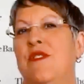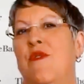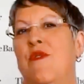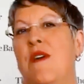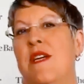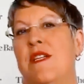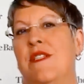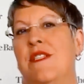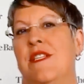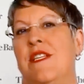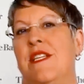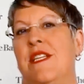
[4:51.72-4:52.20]

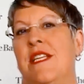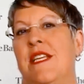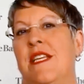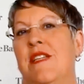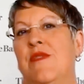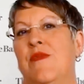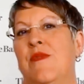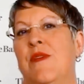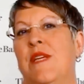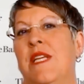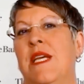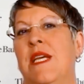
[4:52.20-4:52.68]
question
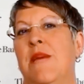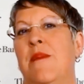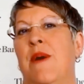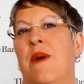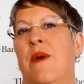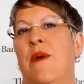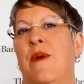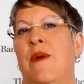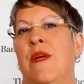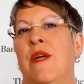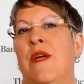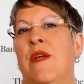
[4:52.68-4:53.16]
is really
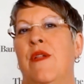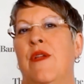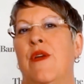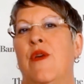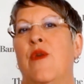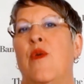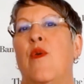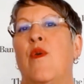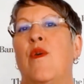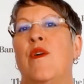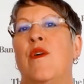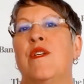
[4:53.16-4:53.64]
about the
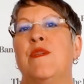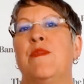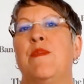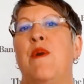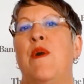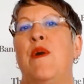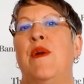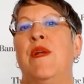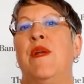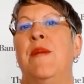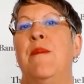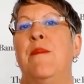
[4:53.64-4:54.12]

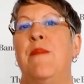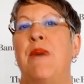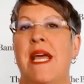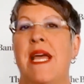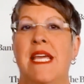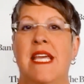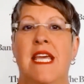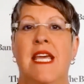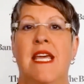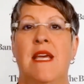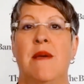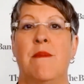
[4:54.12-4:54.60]
correspondent
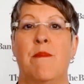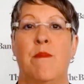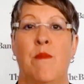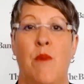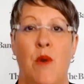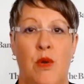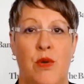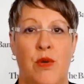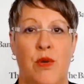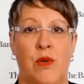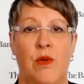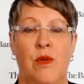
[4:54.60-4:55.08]
banking
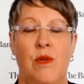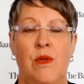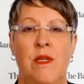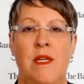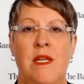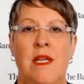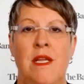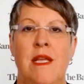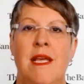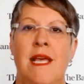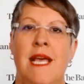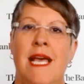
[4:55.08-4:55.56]
model
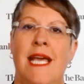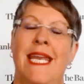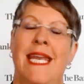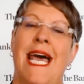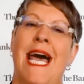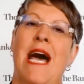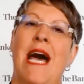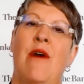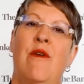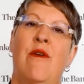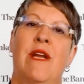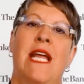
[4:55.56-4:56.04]
and
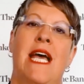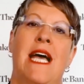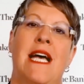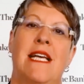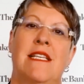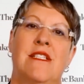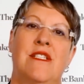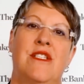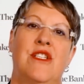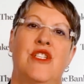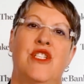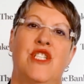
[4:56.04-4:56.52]
how it
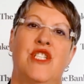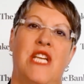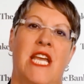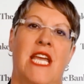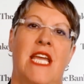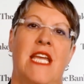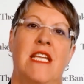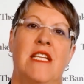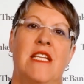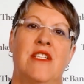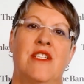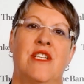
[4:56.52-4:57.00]
has to
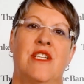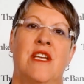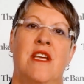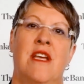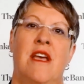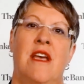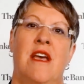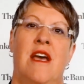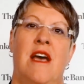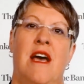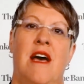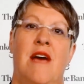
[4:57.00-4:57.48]
change
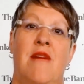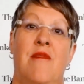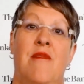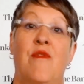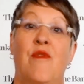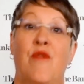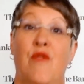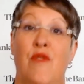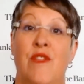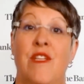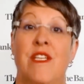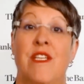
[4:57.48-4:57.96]

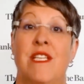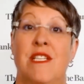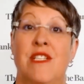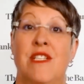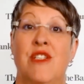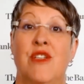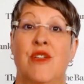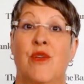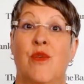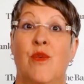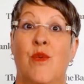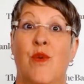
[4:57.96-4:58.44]
for the
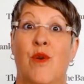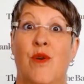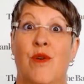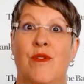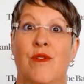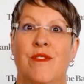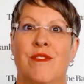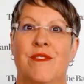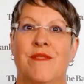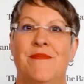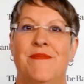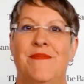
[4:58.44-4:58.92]
digital
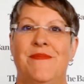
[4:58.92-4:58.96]
world.